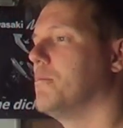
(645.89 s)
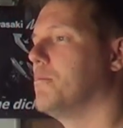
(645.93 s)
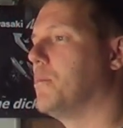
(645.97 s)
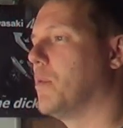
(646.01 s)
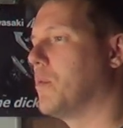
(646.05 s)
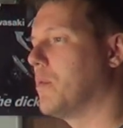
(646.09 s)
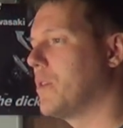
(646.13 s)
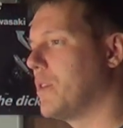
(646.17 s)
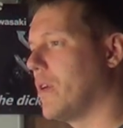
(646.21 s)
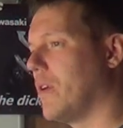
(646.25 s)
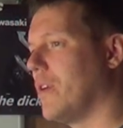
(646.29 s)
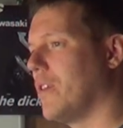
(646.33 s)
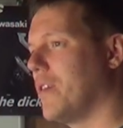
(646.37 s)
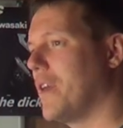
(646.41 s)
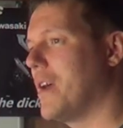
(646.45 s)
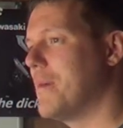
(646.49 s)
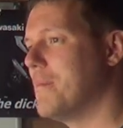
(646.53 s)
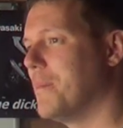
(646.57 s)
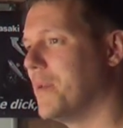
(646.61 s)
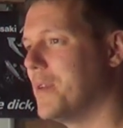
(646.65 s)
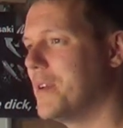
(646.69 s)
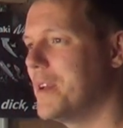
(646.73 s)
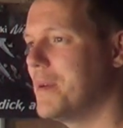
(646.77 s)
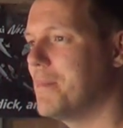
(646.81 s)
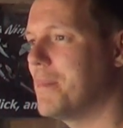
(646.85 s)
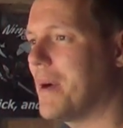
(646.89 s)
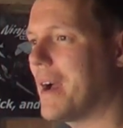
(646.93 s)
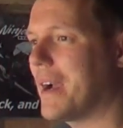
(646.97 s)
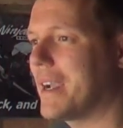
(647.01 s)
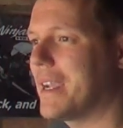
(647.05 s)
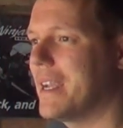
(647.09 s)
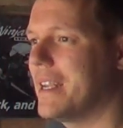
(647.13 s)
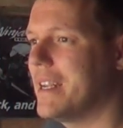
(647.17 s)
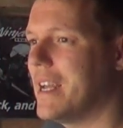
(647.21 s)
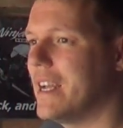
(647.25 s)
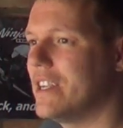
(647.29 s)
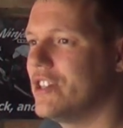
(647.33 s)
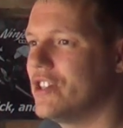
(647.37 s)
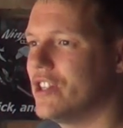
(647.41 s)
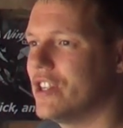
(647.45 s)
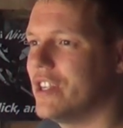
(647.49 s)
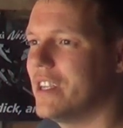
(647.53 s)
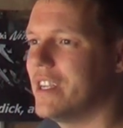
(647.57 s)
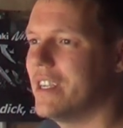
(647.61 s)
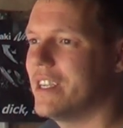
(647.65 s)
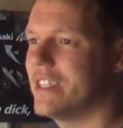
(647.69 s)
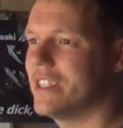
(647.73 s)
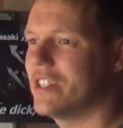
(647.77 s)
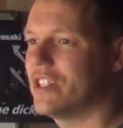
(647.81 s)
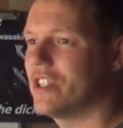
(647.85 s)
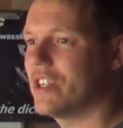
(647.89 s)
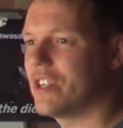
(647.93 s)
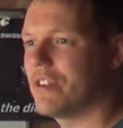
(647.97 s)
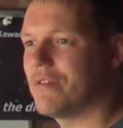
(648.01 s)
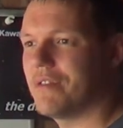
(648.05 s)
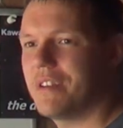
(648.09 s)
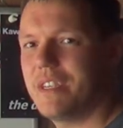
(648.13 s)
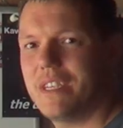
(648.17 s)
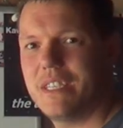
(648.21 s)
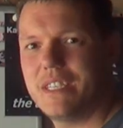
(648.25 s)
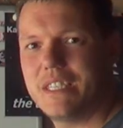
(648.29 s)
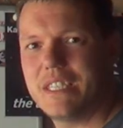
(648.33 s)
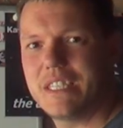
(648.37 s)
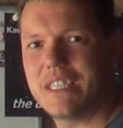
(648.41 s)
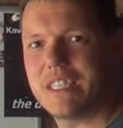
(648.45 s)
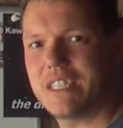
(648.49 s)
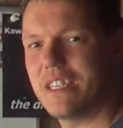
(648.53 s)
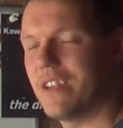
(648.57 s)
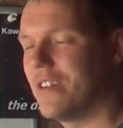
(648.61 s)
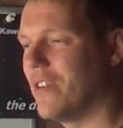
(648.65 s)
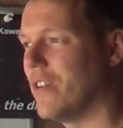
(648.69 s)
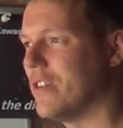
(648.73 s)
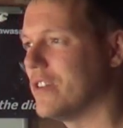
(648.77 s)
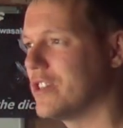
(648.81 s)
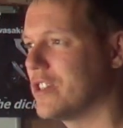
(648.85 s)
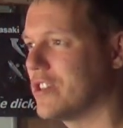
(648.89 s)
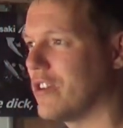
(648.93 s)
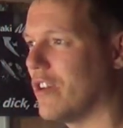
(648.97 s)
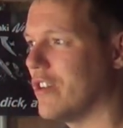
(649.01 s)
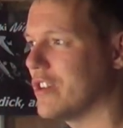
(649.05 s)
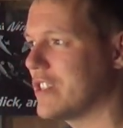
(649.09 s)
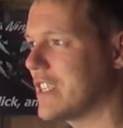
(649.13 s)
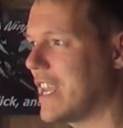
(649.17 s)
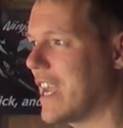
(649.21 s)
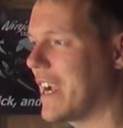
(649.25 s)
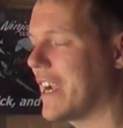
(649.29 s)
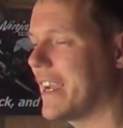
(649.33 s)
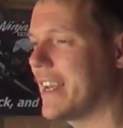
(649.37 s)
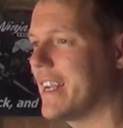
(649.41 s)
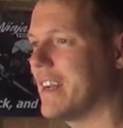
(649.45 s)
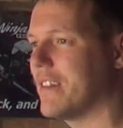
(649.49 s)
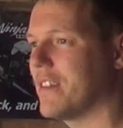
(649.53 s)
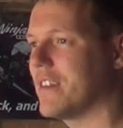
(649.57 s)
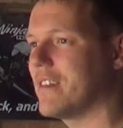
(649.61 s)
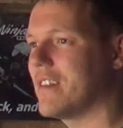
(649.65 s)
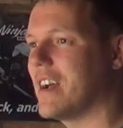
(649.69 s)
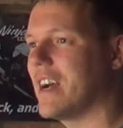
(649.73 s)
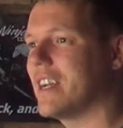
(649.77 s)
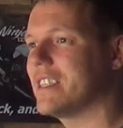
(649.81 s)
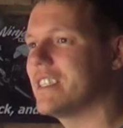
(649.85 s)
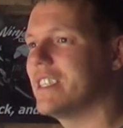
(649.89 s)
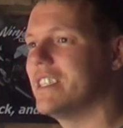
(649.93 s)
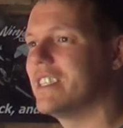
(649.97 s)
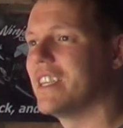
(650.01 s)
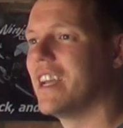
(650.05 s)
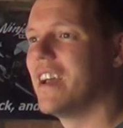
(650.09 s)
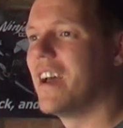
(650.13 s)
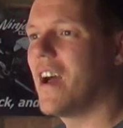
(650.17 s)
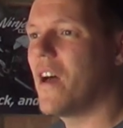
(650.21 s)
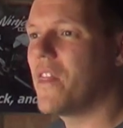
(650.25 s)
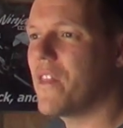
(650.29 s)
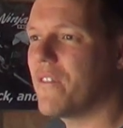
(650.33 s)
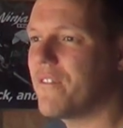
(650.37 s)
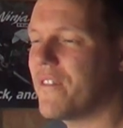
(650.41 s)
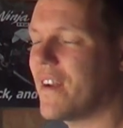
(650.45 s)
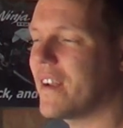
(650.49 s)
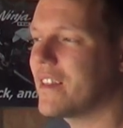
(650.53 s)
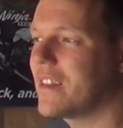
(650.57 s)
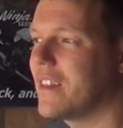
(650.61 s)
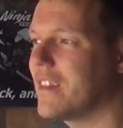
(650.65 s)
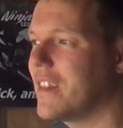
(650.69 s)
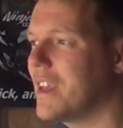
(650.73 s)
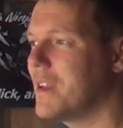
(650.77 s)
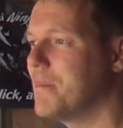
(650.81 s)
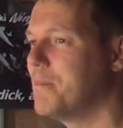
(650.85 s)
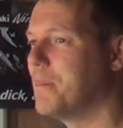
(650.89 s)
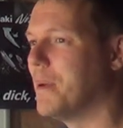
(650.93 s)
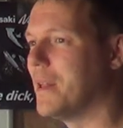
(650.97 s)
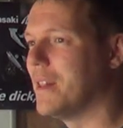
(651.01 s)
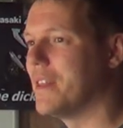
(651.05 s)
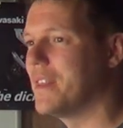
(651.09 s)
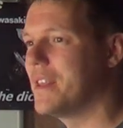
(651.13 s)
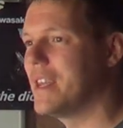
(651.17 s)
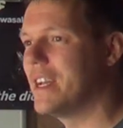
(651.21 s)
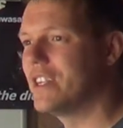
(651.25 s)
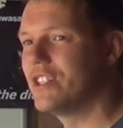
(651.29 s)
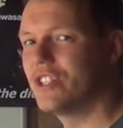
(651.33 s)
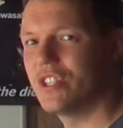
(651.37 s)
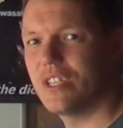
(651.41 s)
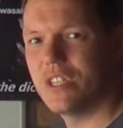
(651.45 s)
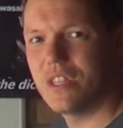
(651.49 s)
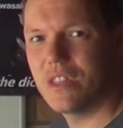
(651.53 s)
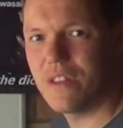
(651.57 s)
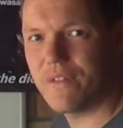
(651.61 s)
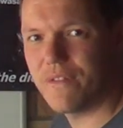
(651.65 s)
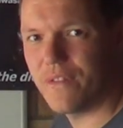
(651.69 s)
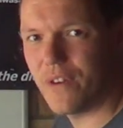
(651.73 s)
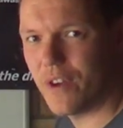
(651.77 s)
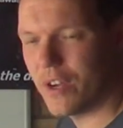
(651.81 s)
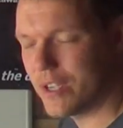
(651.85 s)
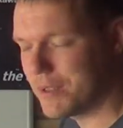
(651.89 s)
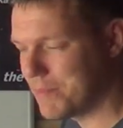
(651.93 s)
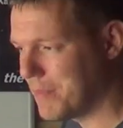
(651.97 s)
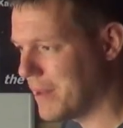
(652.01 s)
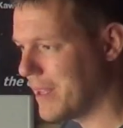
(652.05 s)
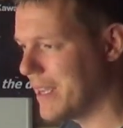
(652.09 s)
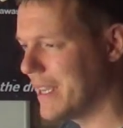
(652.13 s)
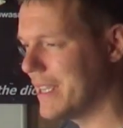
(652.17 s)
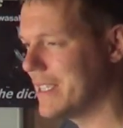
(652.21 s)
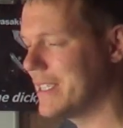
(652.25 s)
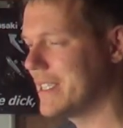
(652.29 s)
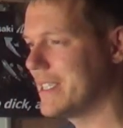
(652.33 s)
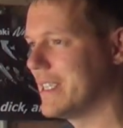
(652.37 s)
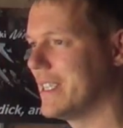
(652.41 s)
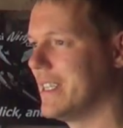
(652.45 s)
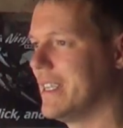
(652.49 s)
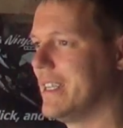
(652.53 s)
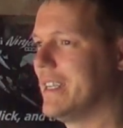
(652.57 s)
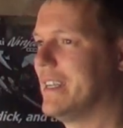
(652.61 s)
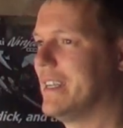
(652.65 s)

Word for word: But with all their money back in engineers, degrees, and all sorts hanging out their asses, and the fact that they built the engine in the first place,